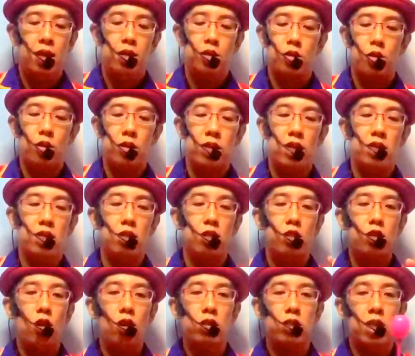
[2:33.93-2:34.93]
So this is
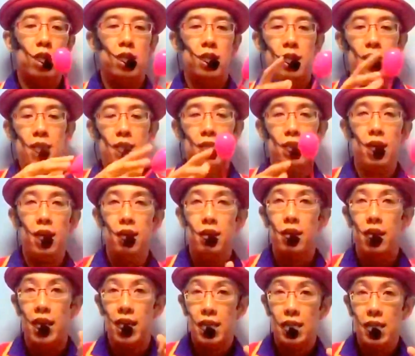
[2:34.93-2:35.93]
taught in
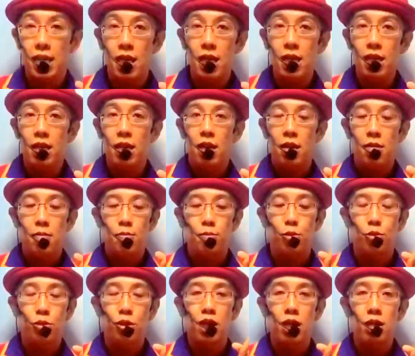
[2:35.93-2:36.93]
detail in the
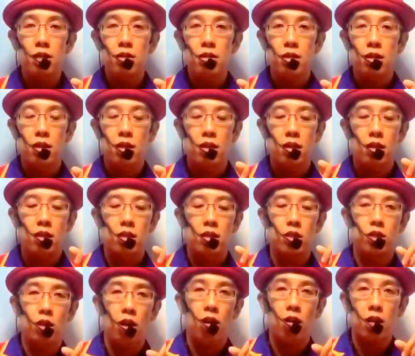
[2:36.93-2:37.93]
poodle
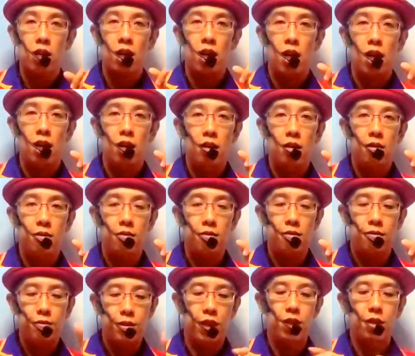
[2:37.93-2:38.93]
dog
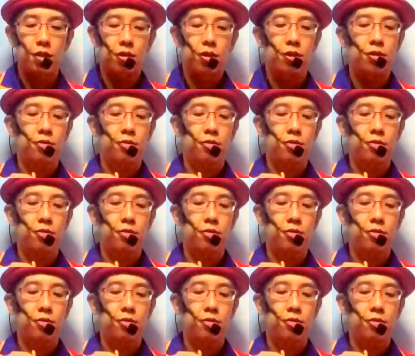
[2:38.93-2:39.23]
video.